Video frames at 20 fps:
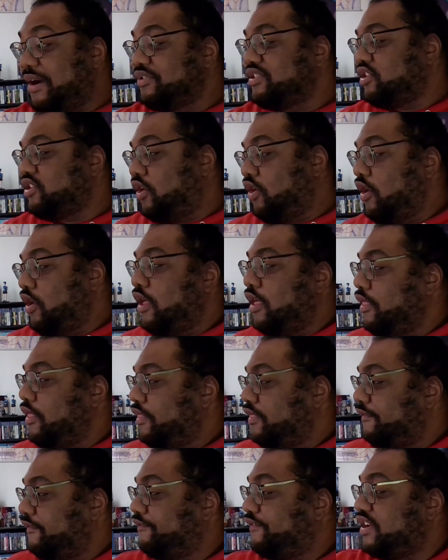was all
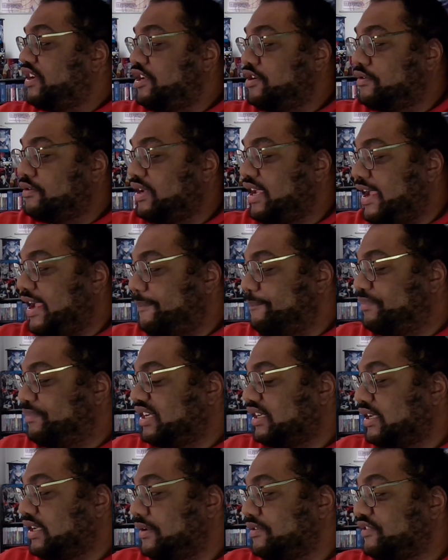the video game
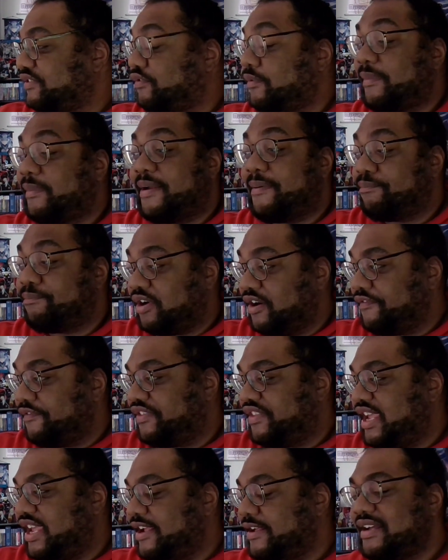pickups for my
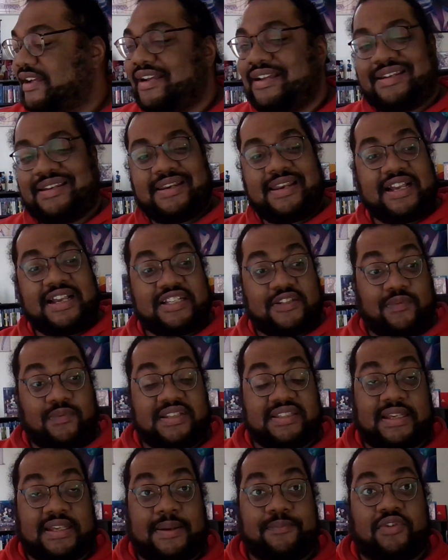birthday. The next
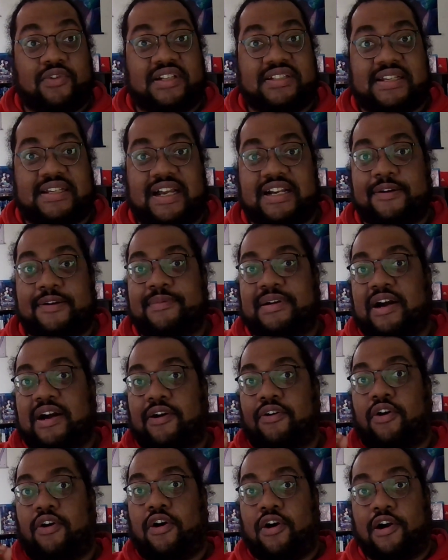ones I'm going to talk
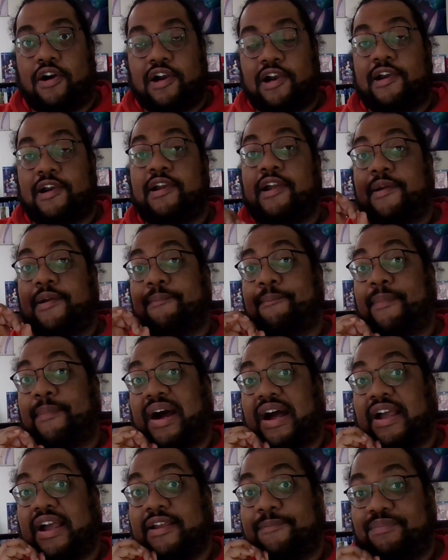about are
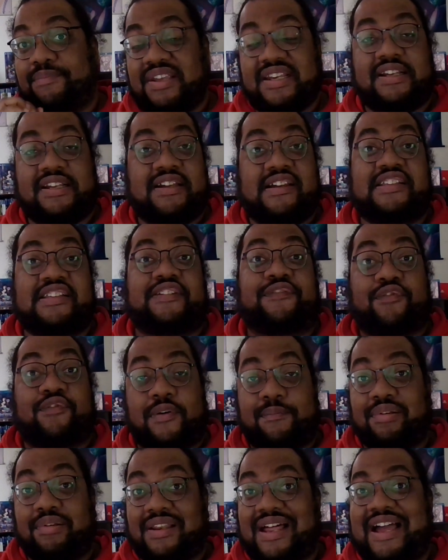my pickups for
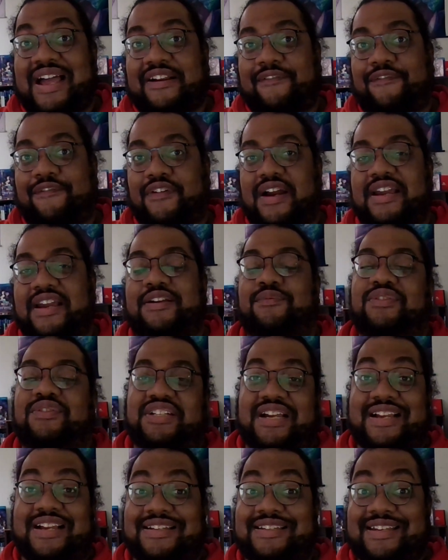Black Friday,
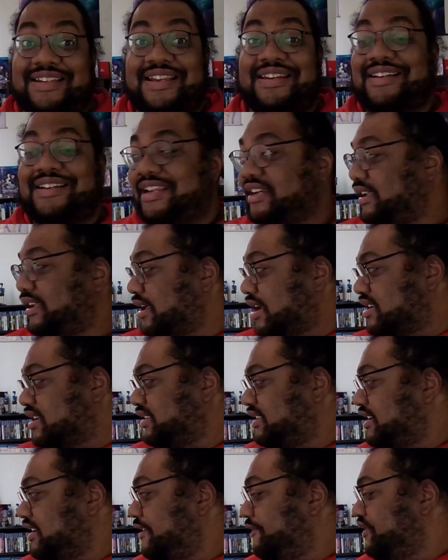which I did get a lot of
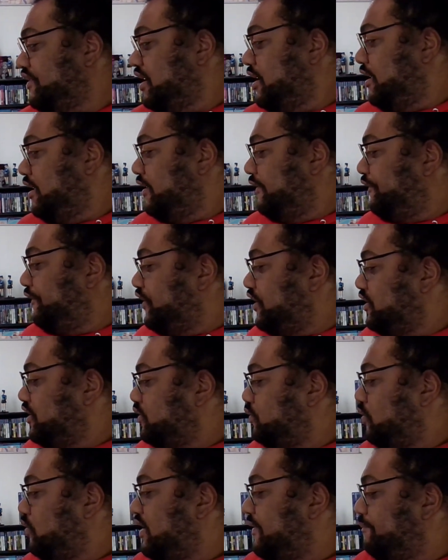stuff. The first
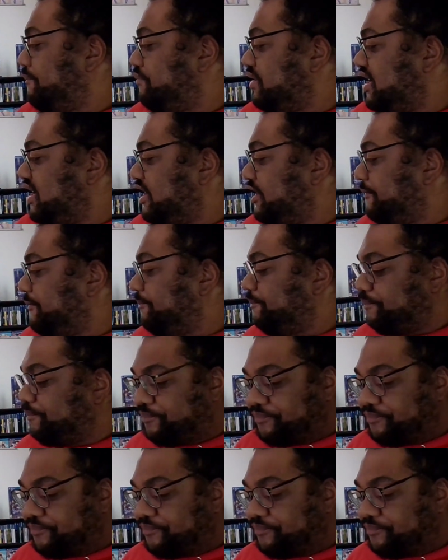one being